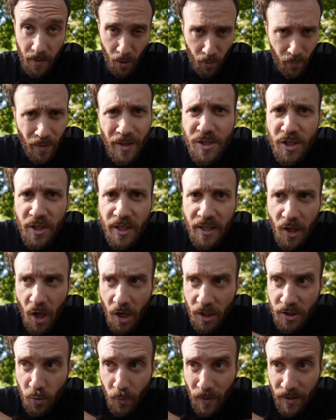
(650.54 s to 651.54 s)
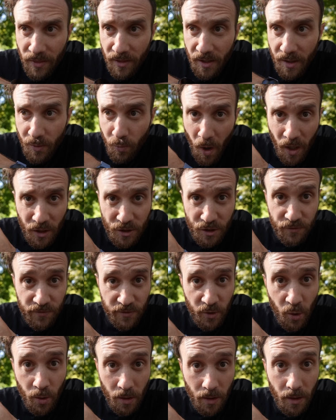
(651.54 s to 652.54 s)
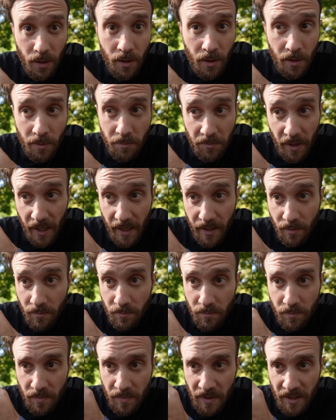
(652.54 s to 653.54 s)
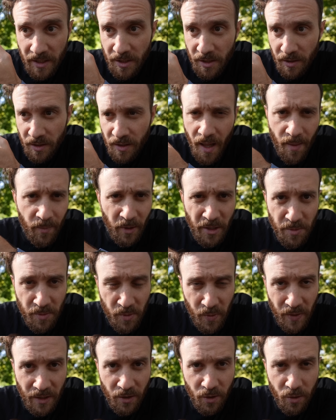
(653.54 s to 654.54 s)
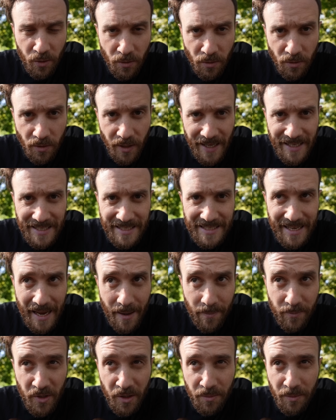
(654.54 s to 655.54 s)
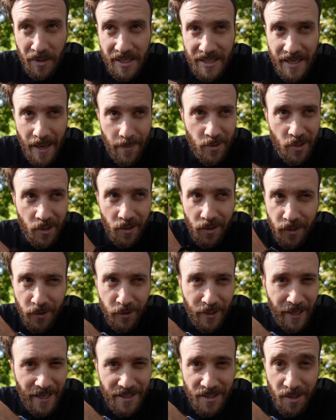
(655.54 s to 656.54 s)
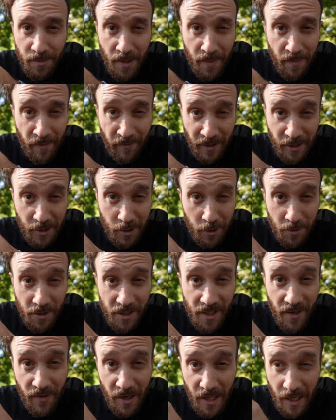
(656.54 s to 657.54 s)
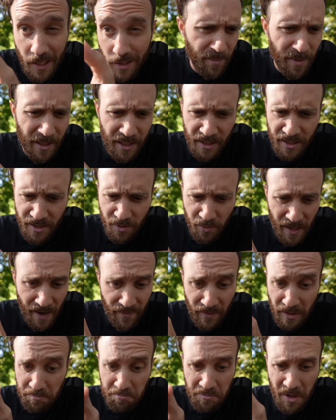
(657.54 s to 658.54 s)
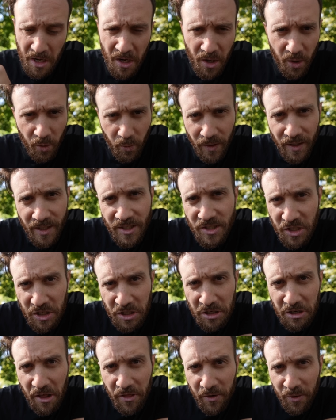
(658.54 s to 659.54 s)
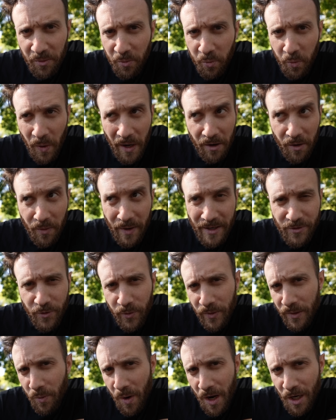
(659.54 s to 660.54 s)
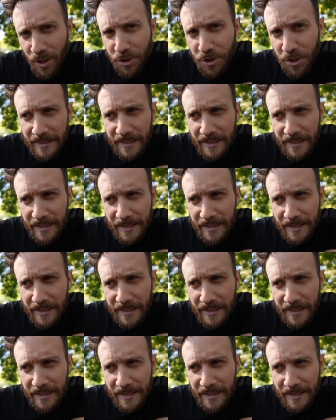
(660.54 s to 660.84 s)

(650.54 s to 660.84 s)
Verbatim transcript: Now, originally launched with the Watch 4 and is a collaboration between Google and Samsung, but Samsung clearly had some type of exclusivity because we haven't really seen another Wear OS 3 watch